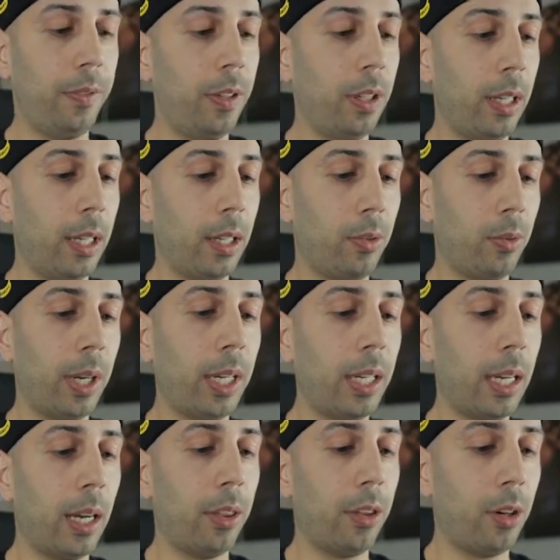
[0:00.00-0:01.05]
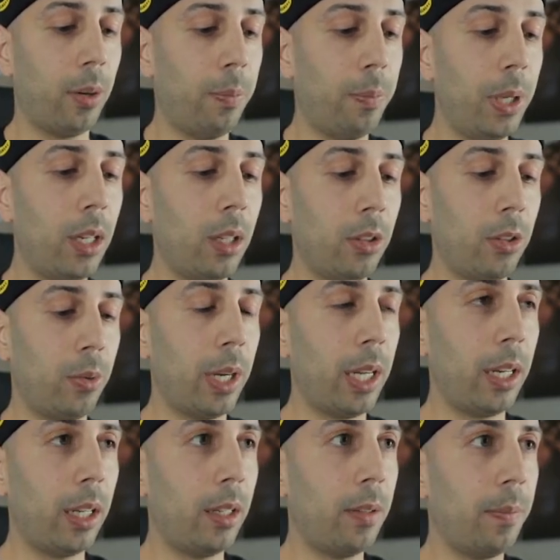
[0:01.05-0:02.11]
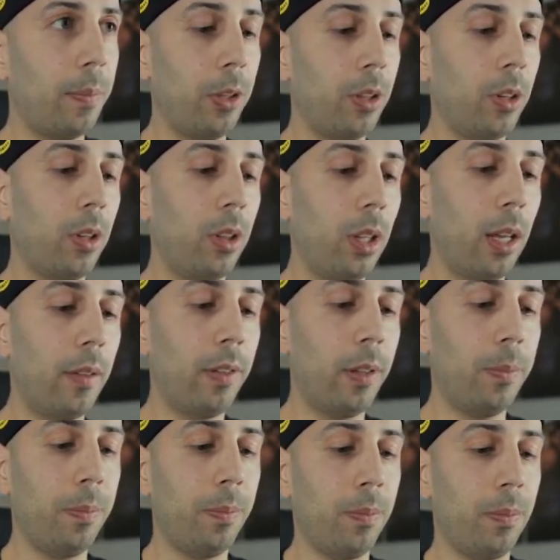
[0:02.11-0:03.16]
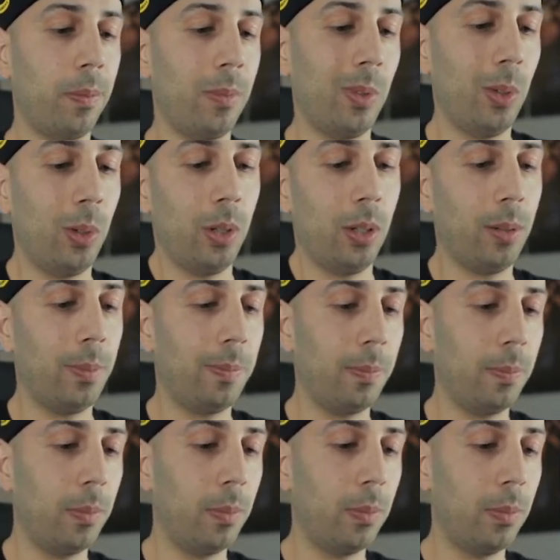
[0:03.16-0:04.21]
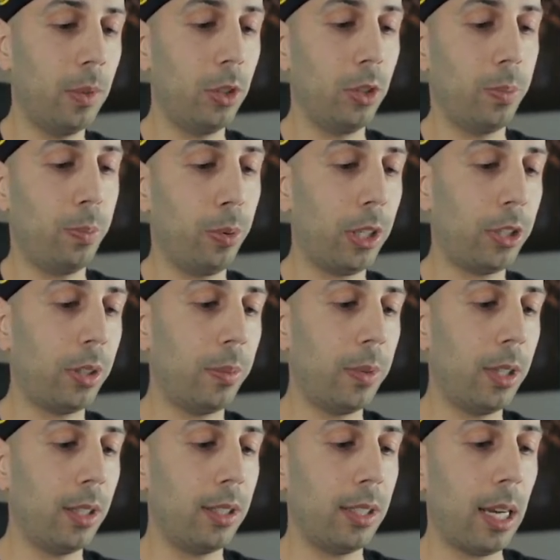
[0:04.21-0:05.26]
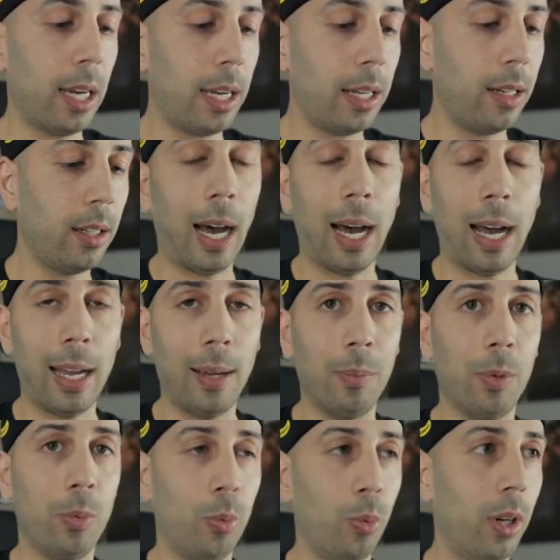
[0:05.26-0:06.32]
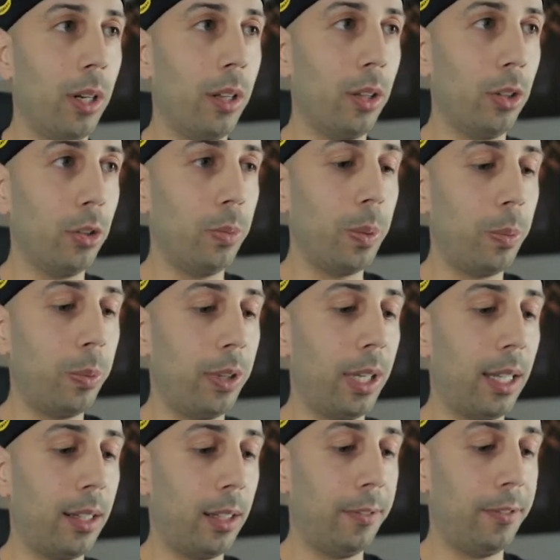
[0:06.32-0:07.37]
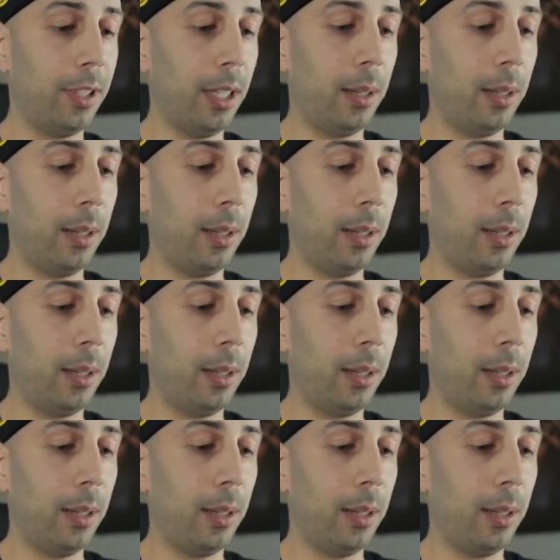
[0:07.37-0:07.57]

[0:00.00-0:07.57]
I feel like right now they're a bit underrated. Either love them or you just brush them to the side. I am one of those people that loves